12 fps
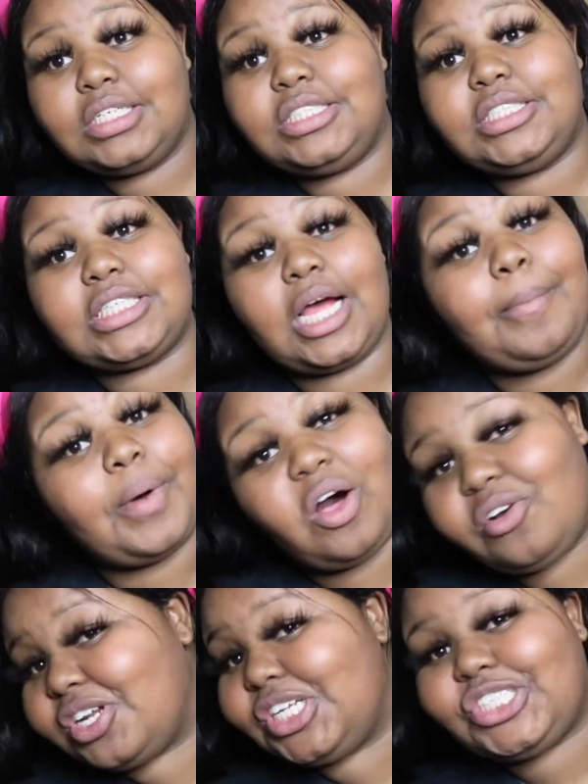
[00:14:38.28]
Jump
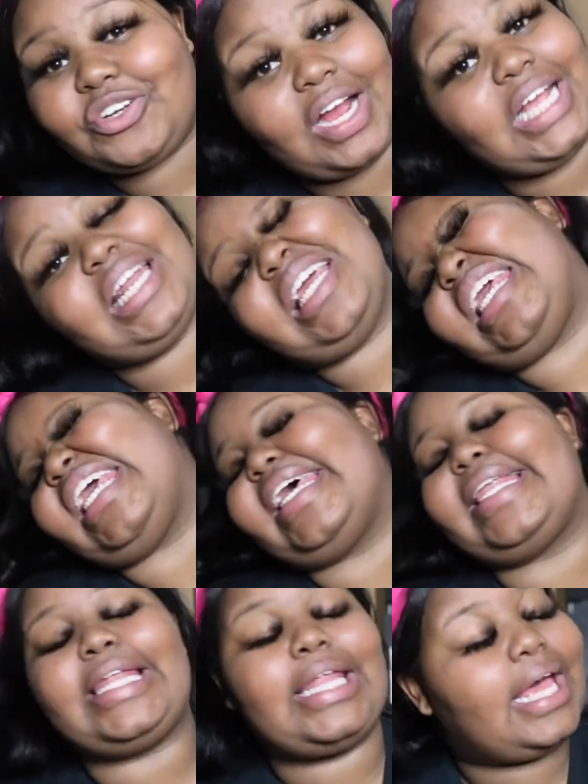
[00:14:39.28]
on the train and
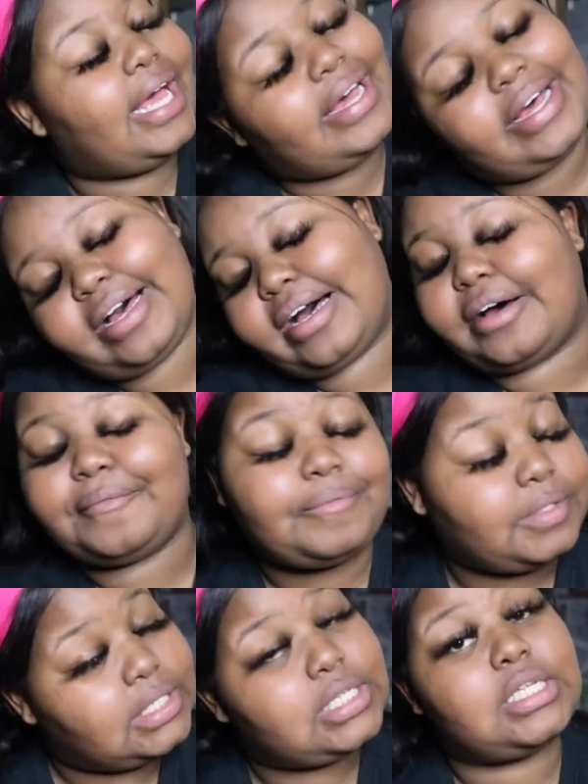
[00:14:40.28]
get
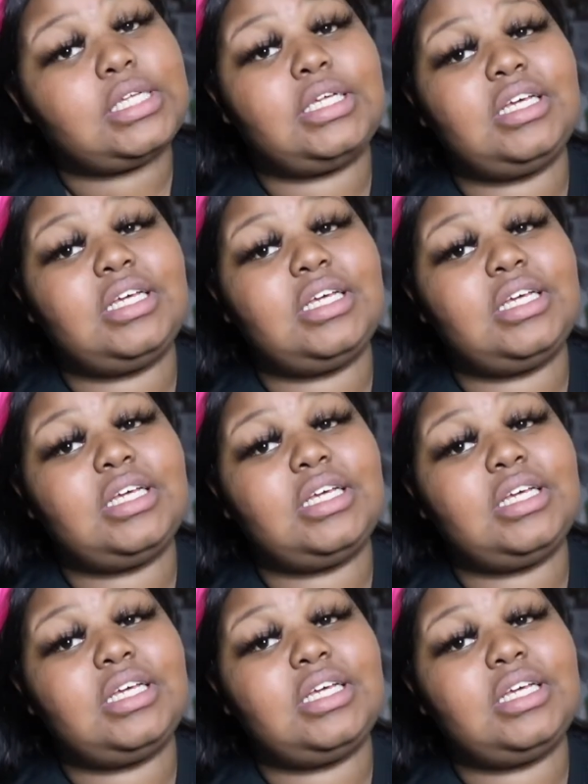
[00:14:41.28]
left.